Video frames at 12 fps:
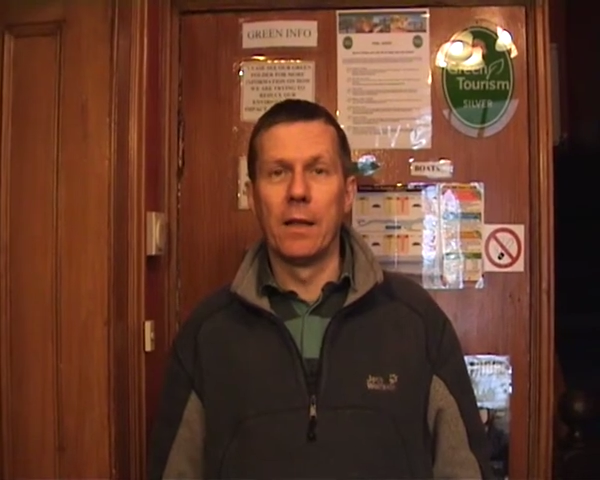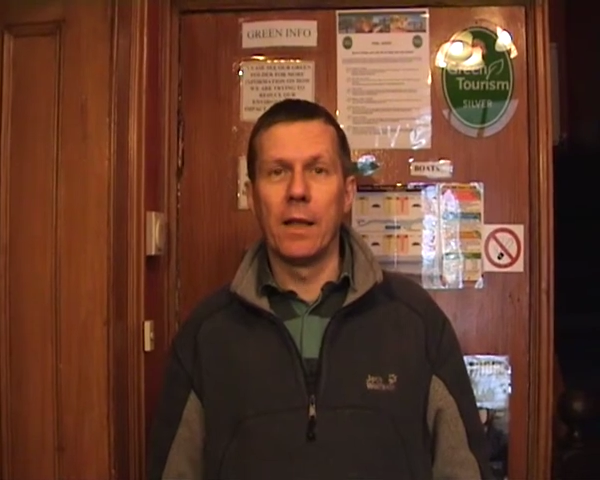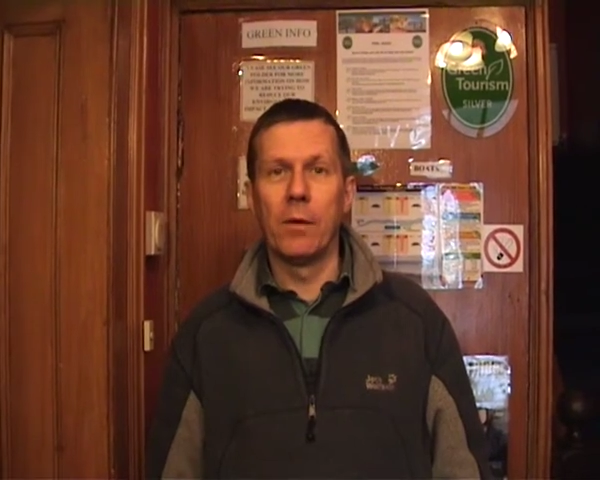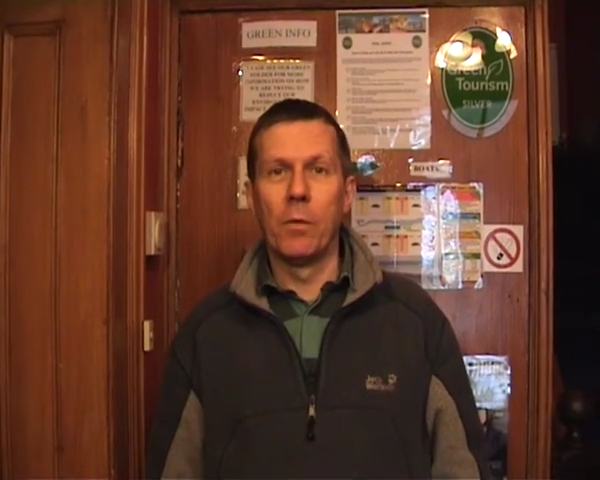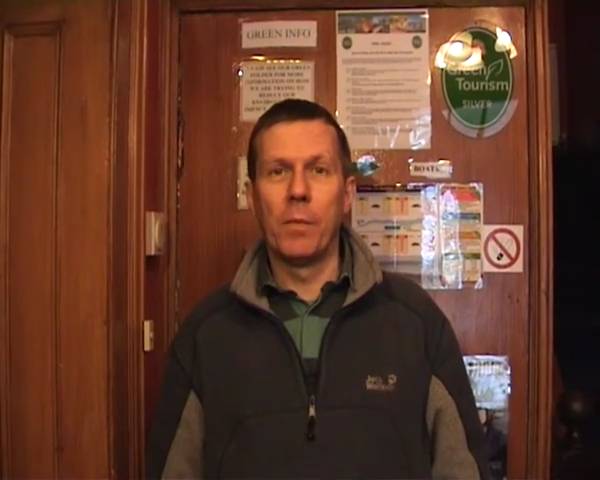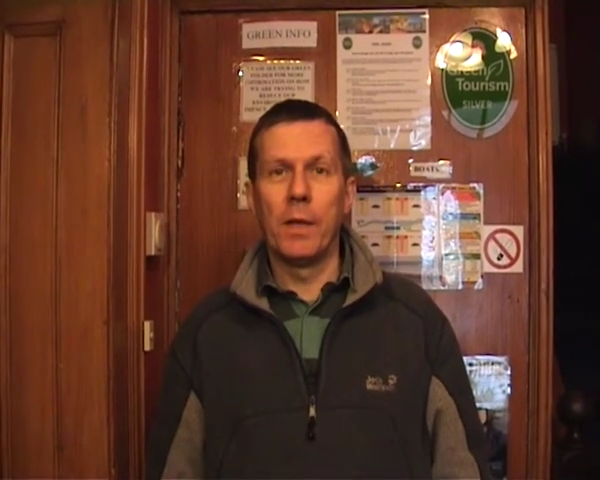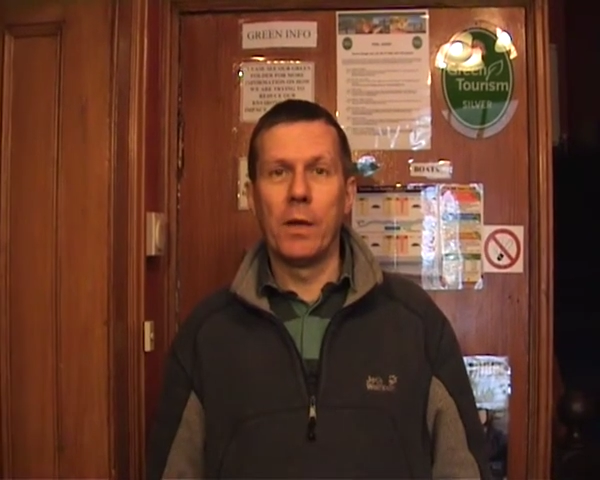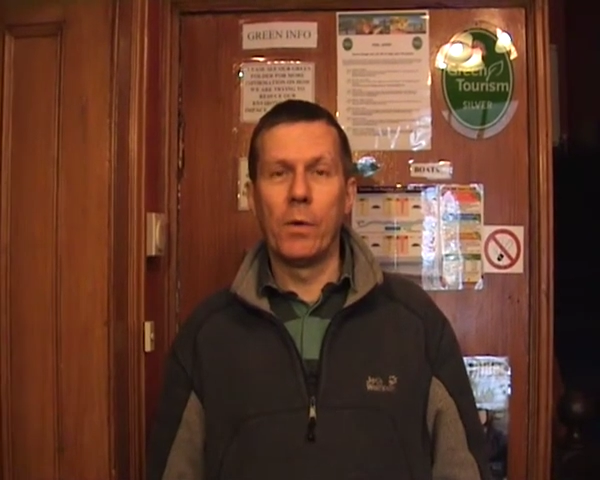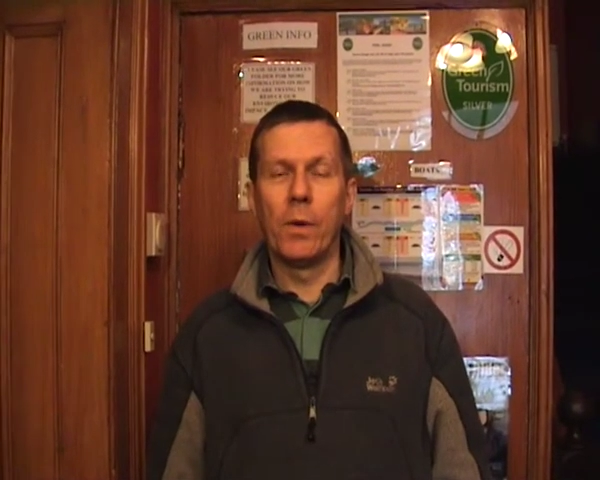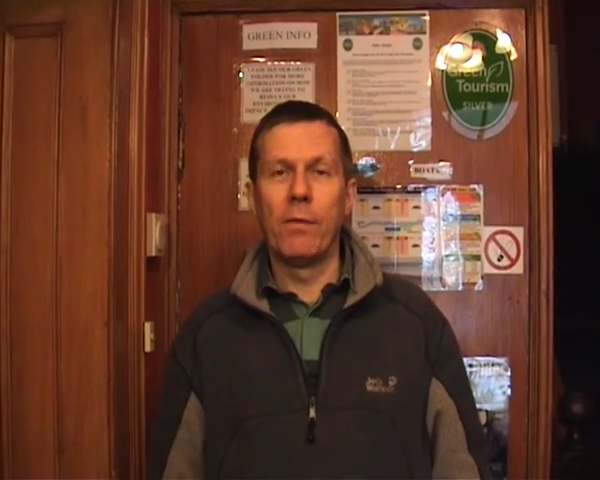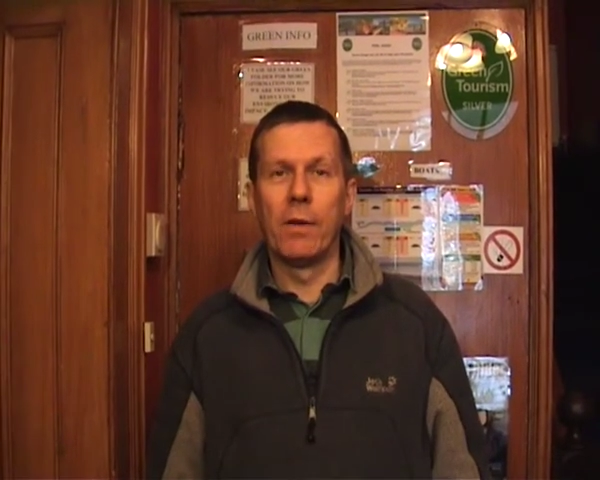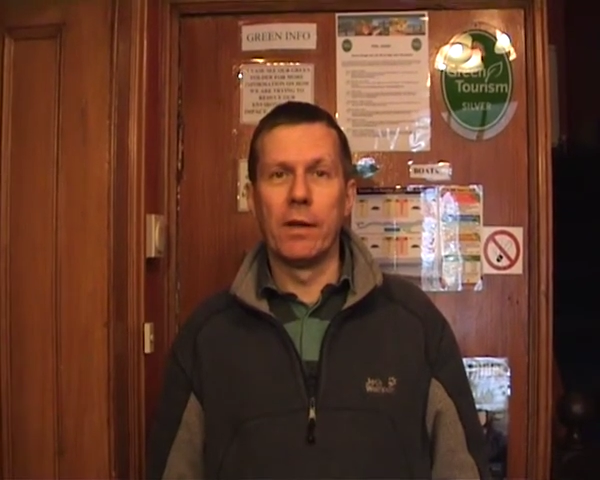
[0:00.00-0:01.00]
that would be the
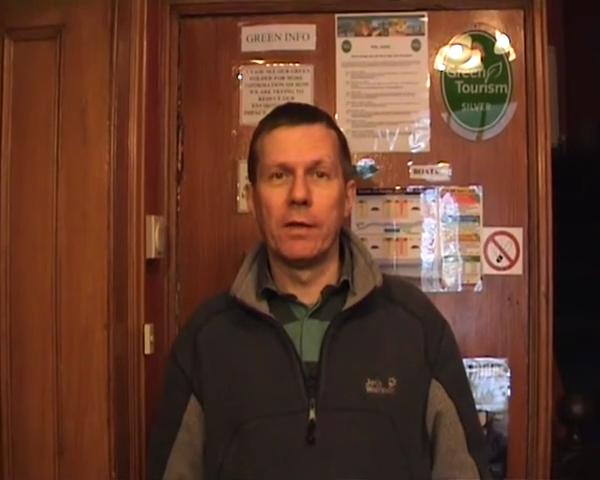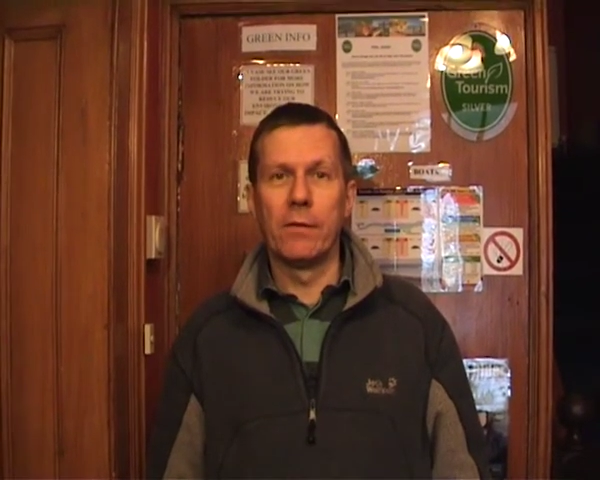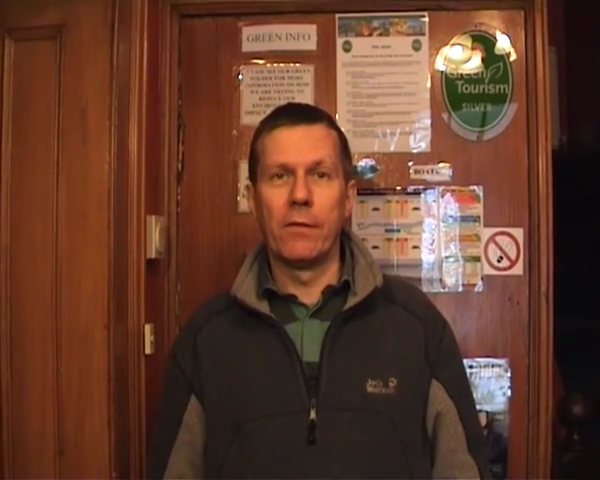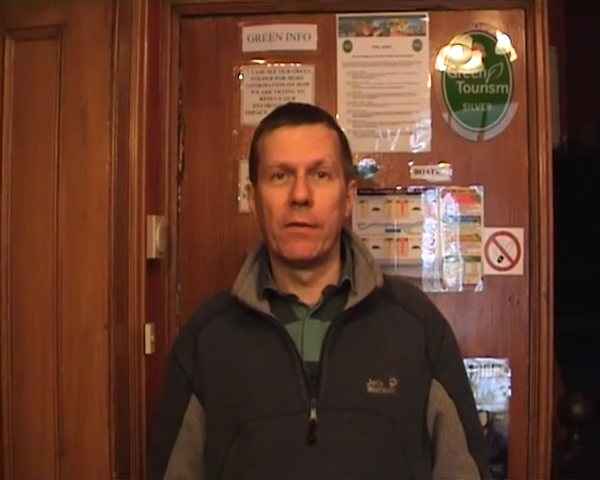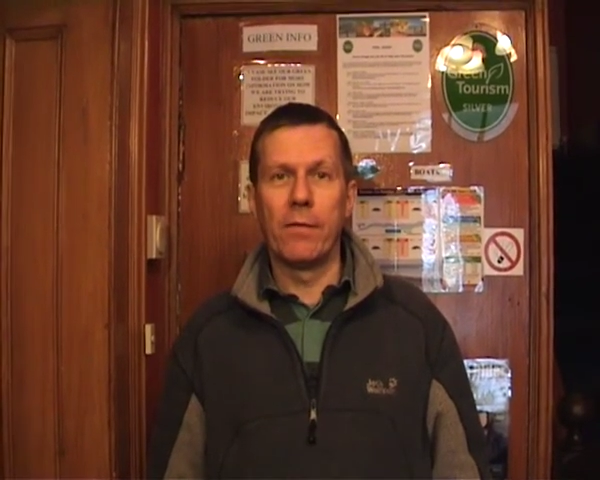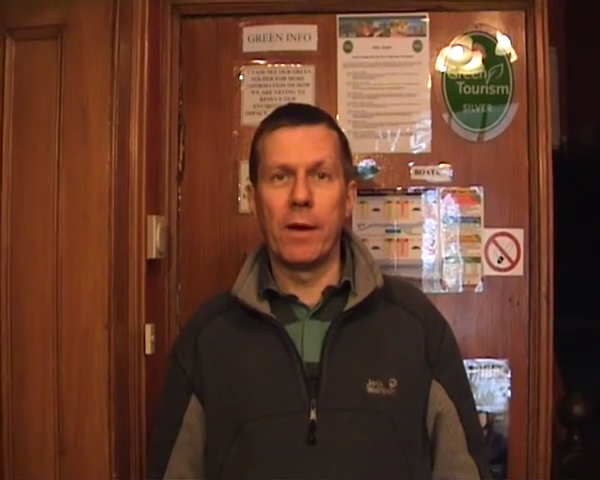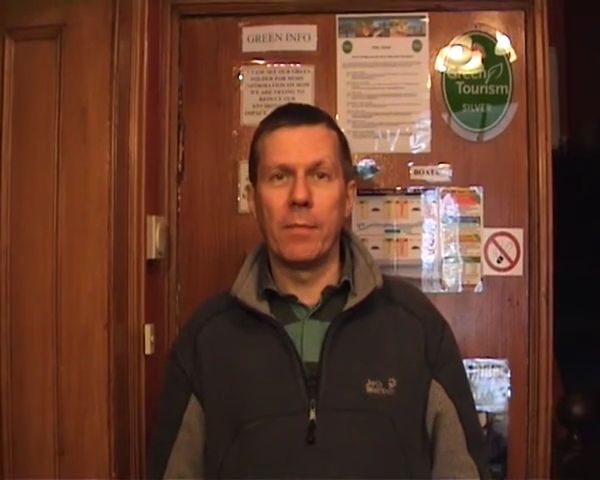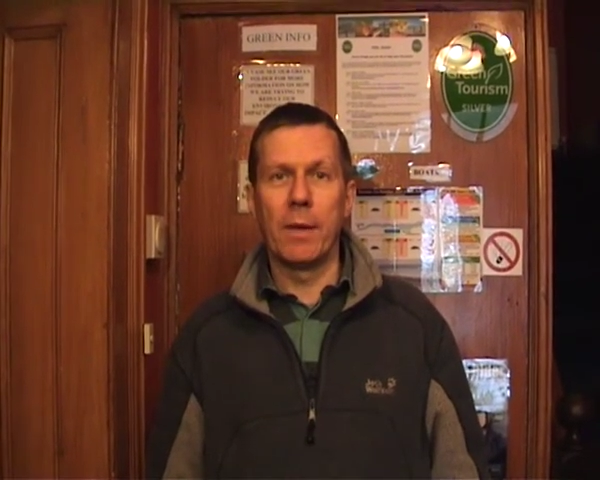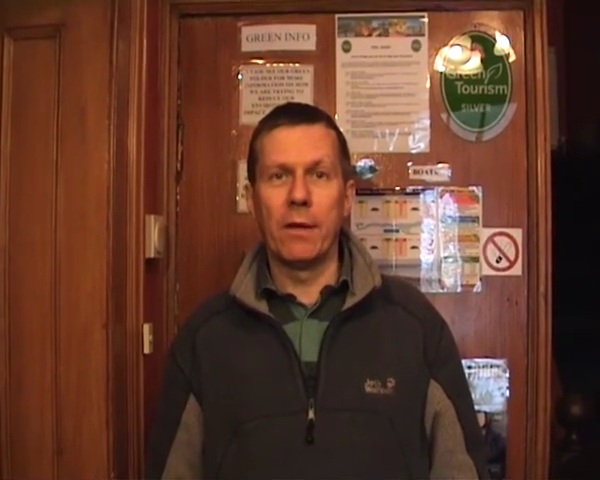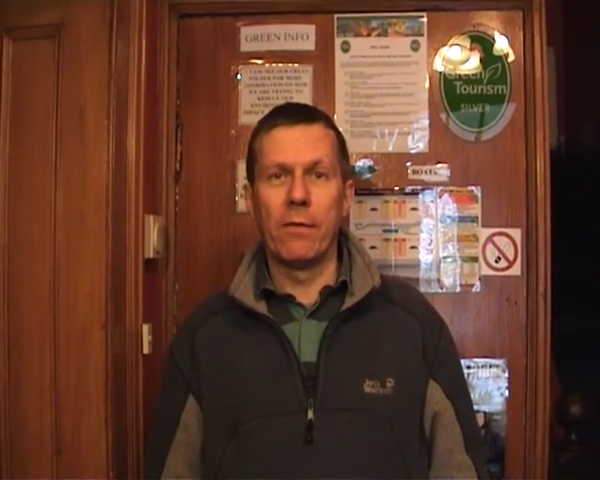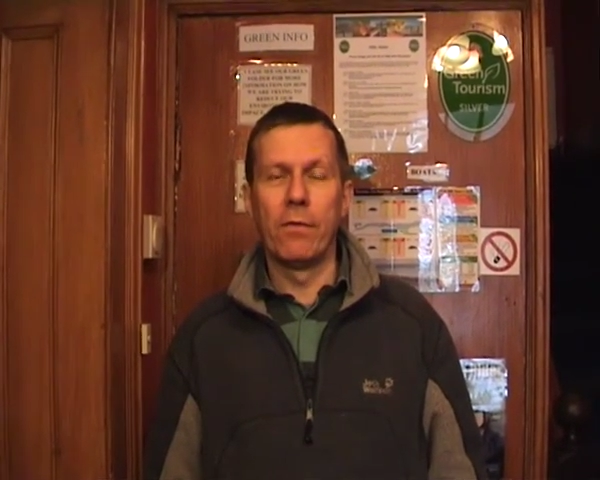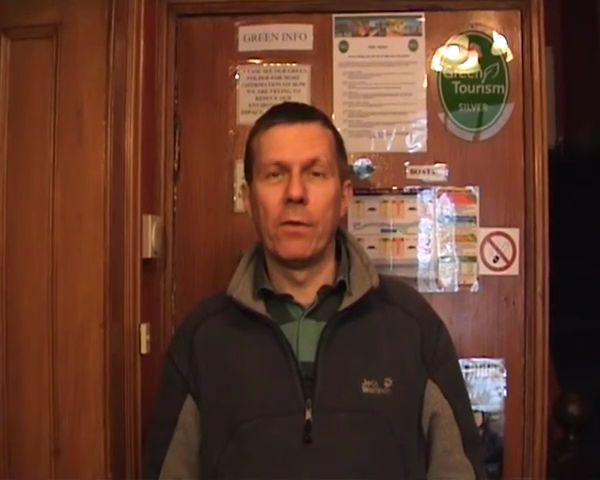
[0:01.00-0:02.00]
equivalent for a
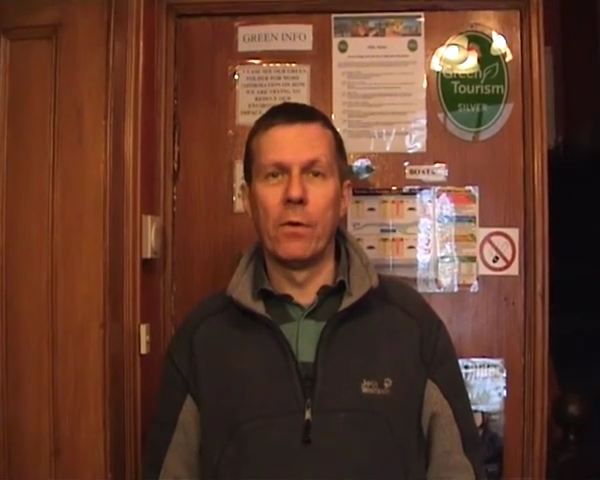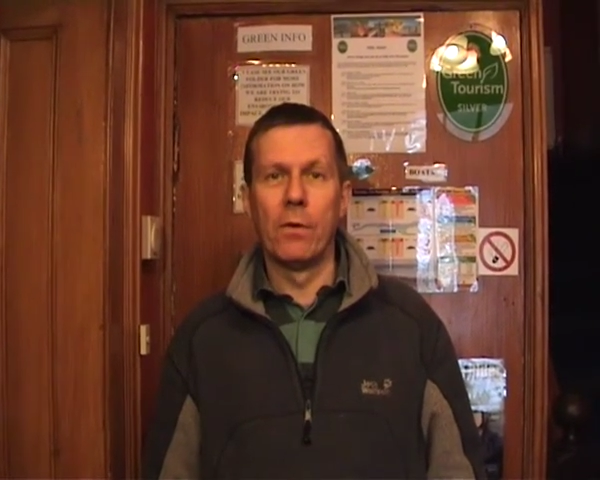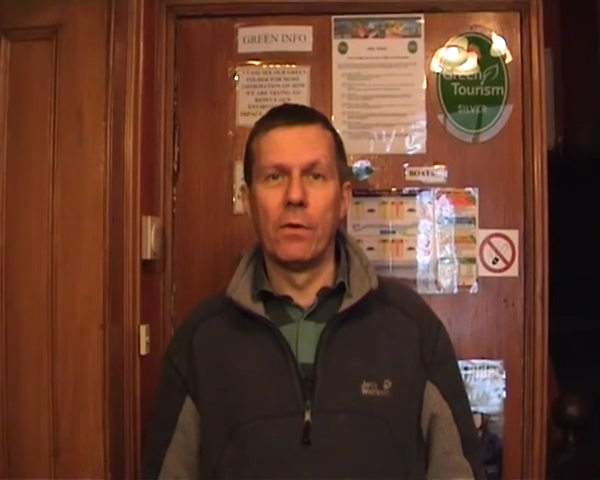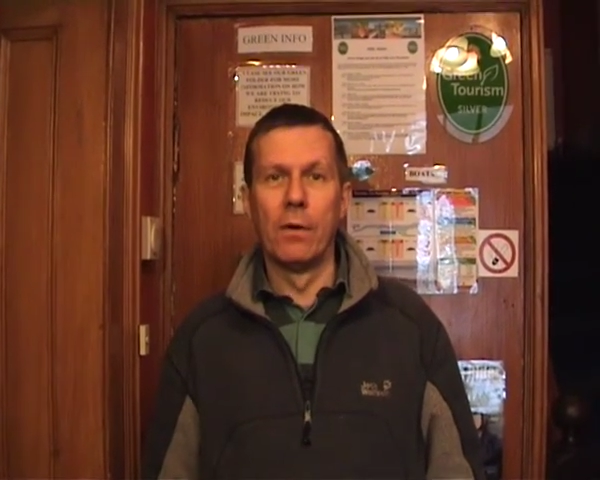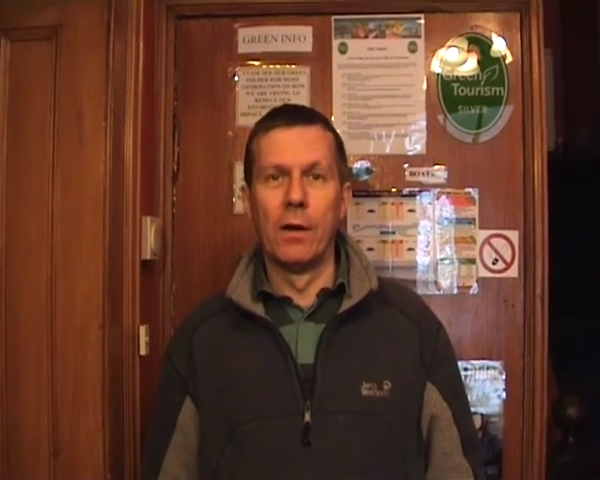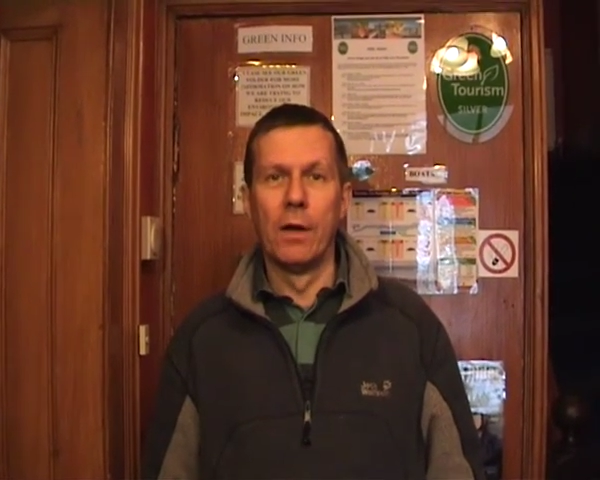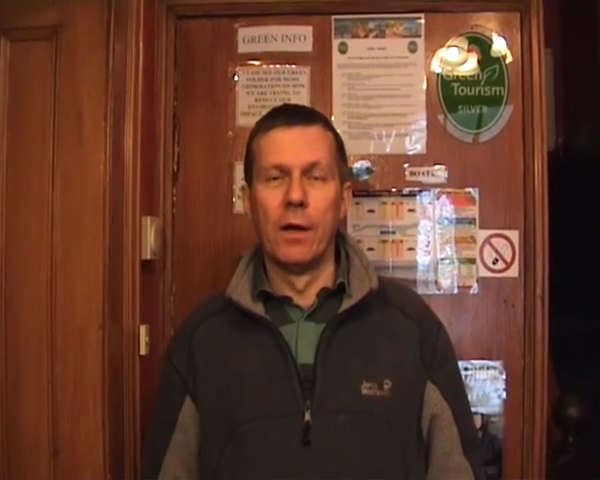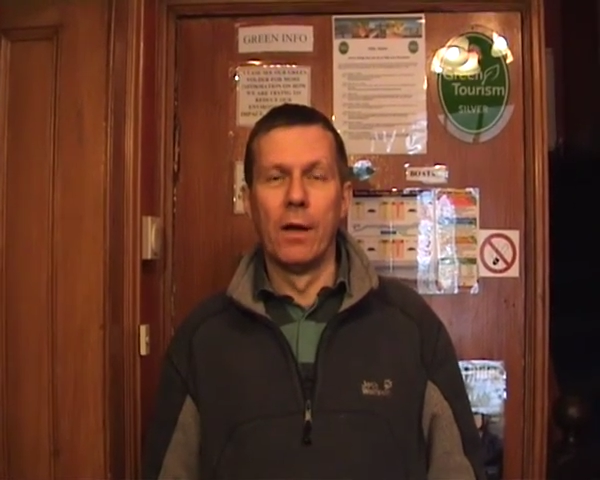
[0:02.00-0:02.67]
family of 4